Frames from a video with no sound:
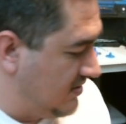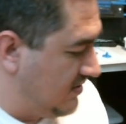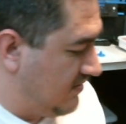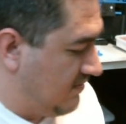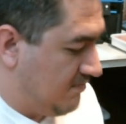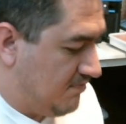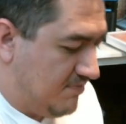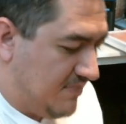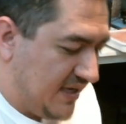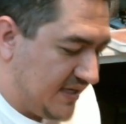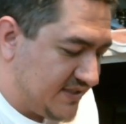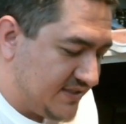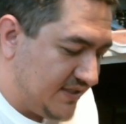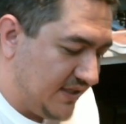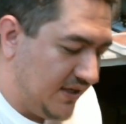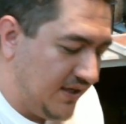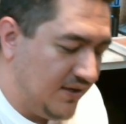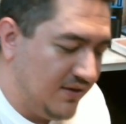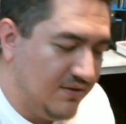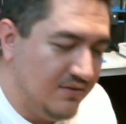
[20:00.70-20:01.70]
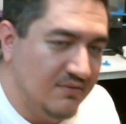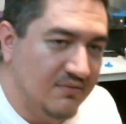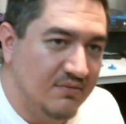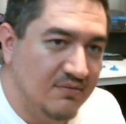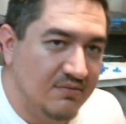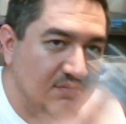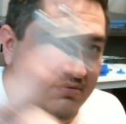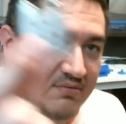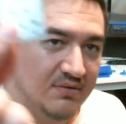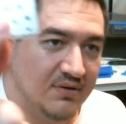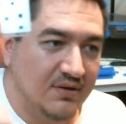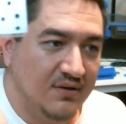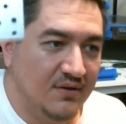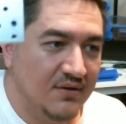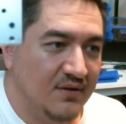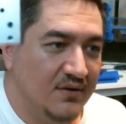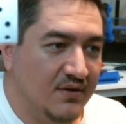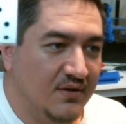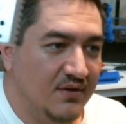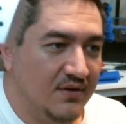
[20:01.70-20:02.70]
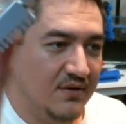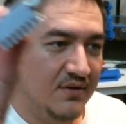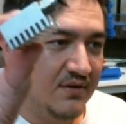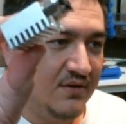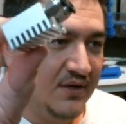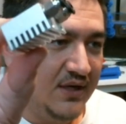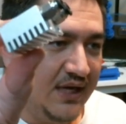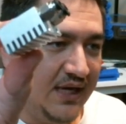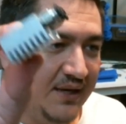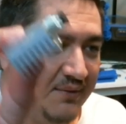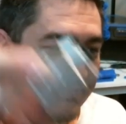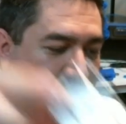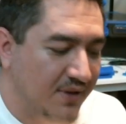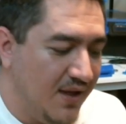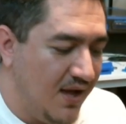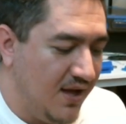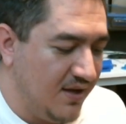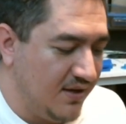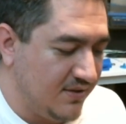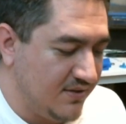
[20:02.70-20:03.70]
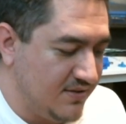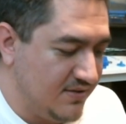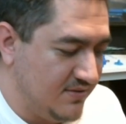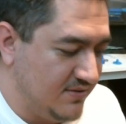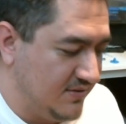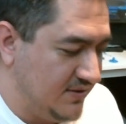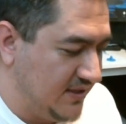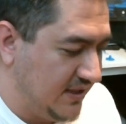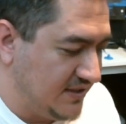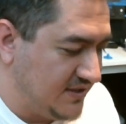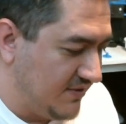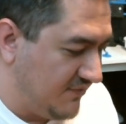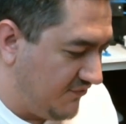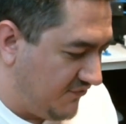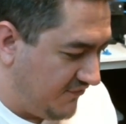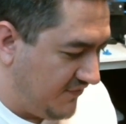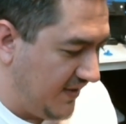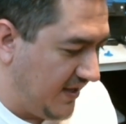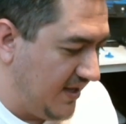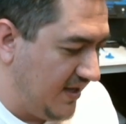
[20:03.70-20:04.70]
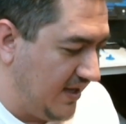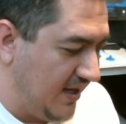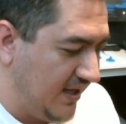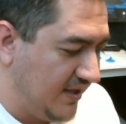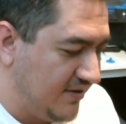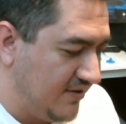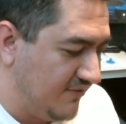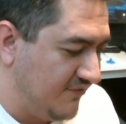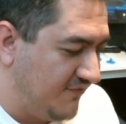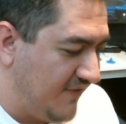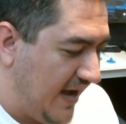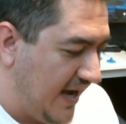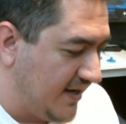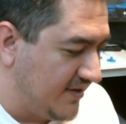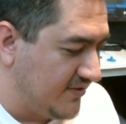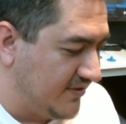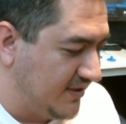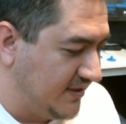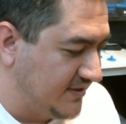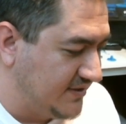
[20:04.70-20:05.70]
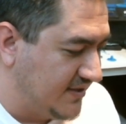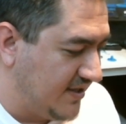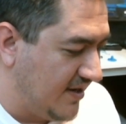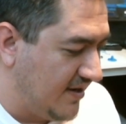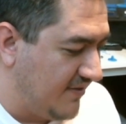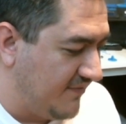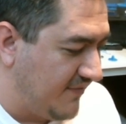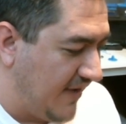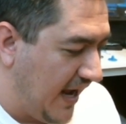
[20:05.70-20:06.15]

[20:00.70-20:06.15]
mixing heat block doesn't fit in their factory stuff,